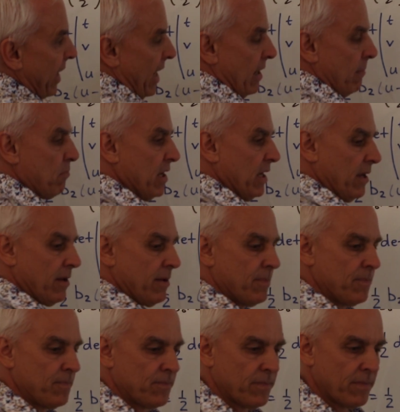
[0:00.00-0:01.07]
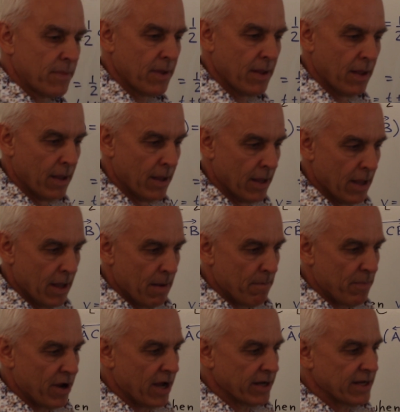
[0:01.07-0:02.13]
AB.
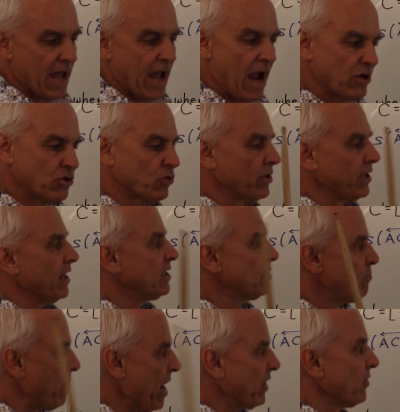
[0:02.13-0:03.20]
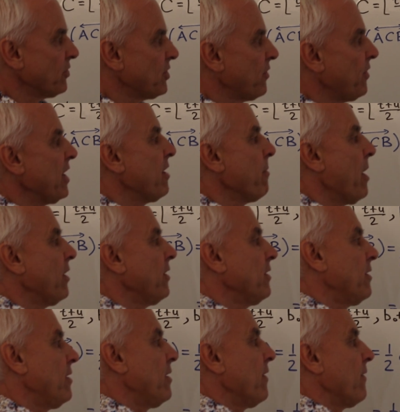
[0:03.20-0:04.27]
But actually it's better to think about it
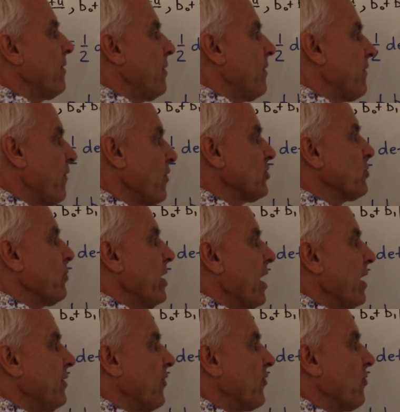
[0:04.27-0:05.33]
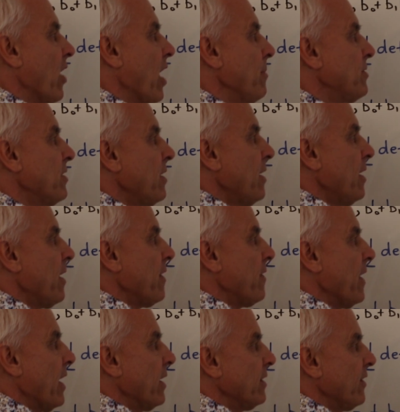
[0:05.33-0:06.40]
the first way I described,
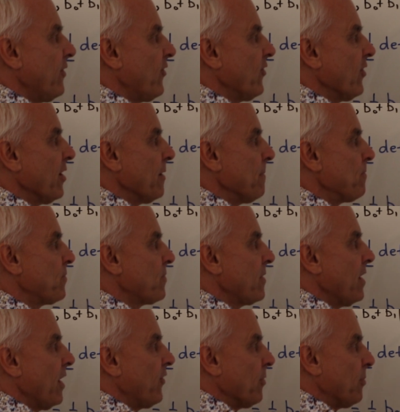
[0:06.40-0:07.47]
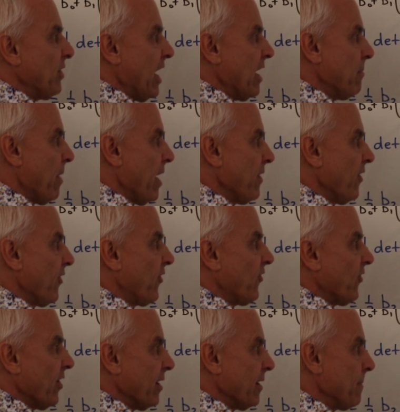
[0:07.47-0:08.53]
that it's obtained by this
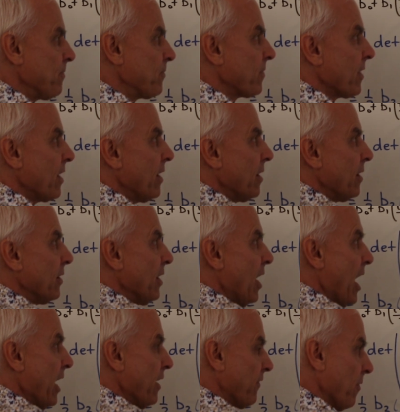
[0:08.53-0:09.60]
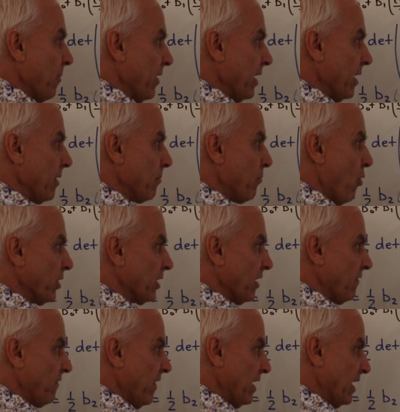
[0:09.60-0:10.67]
line from the point at
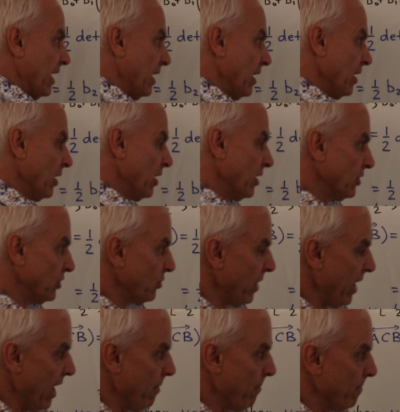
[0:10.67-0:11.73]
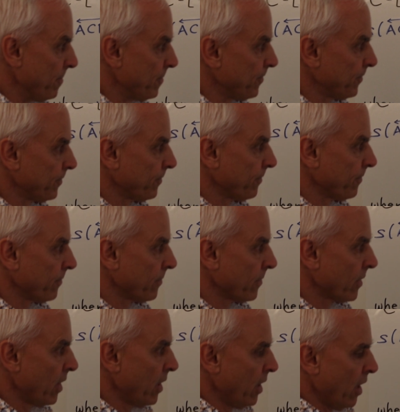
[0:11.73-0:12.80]
infinity to M.
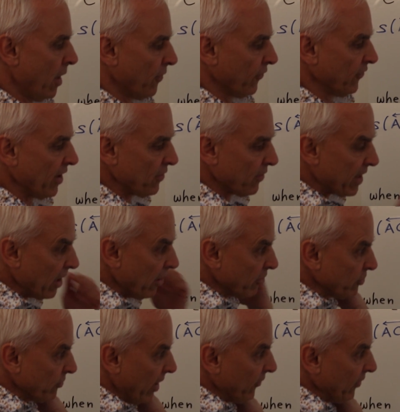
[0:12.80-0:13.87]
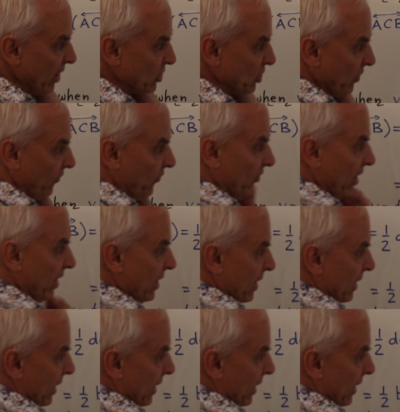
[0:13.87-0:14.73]
There's another characterization of C.